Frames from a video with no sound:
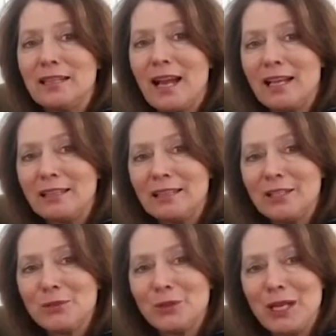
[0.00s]

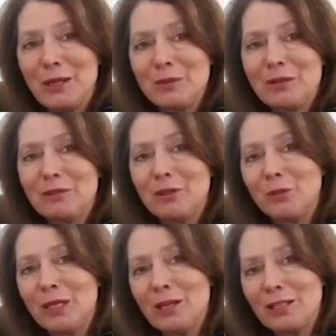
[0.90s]
Athenites were named after the
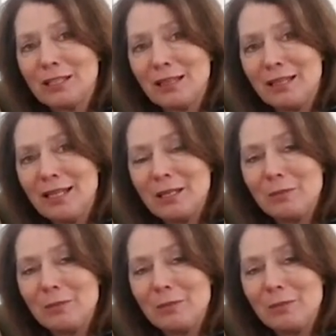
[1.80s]
Greek goddess Athena